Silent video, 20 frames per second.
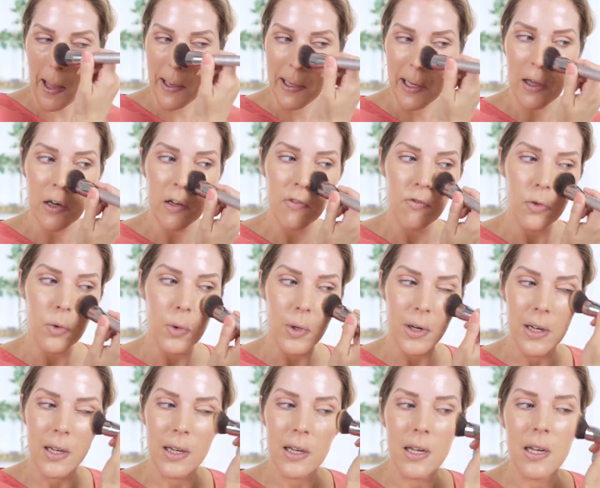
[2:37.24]
down in
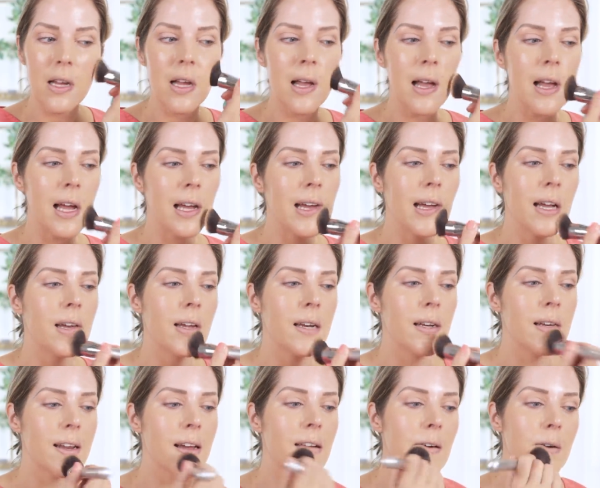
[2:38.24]
Florida
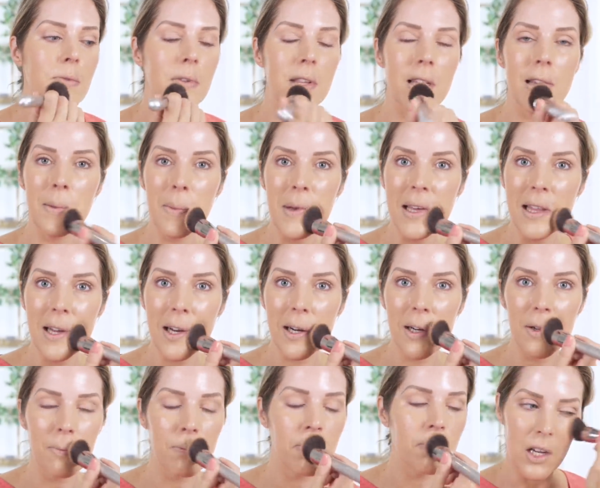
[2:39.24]
and I was going to be
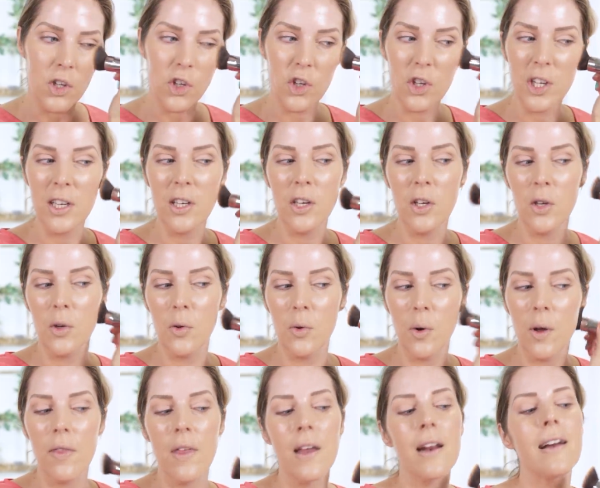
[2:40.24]
there. She knew
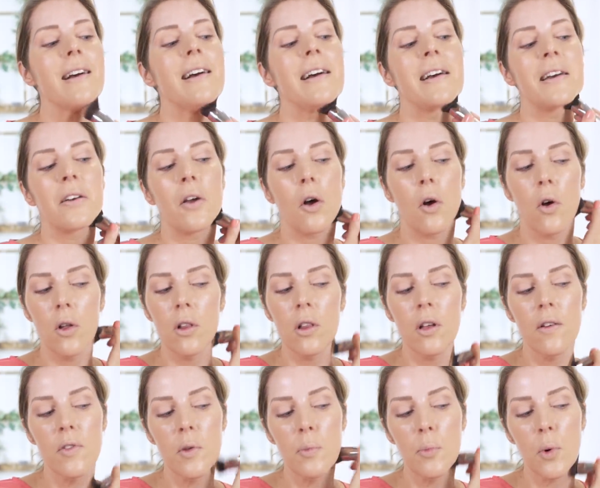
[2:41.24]
that I had all
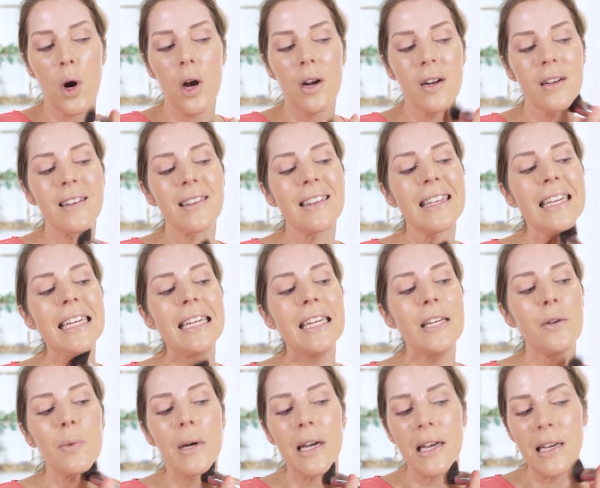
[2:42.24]
of the products,
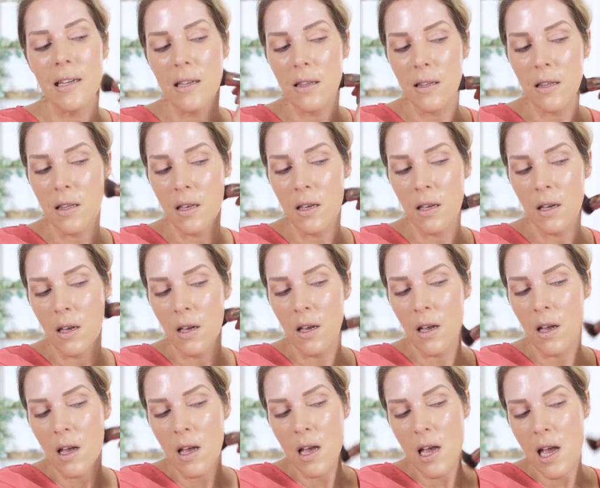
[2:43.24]
anyways.
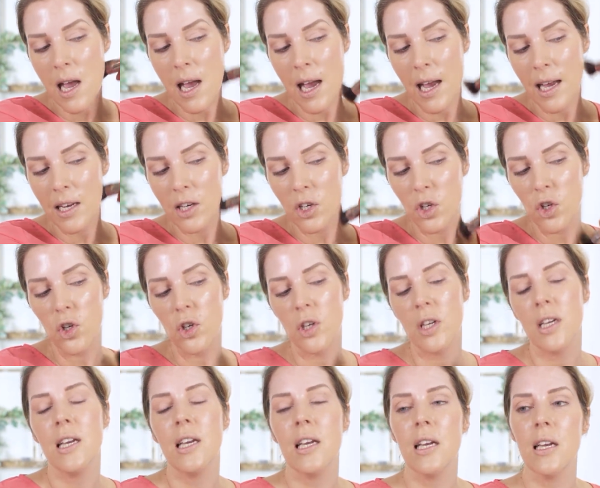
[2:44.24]
And
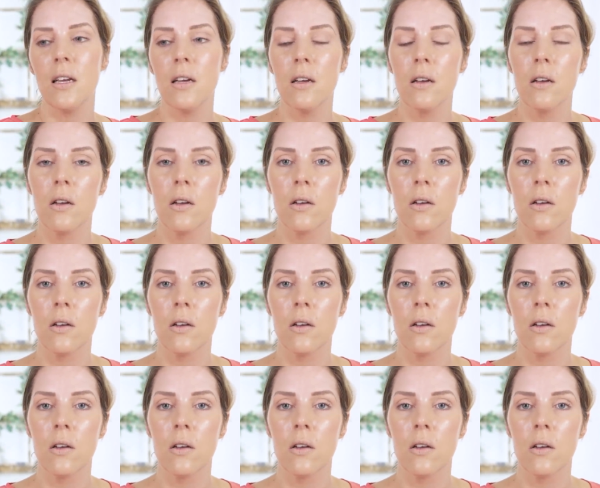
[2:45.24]
she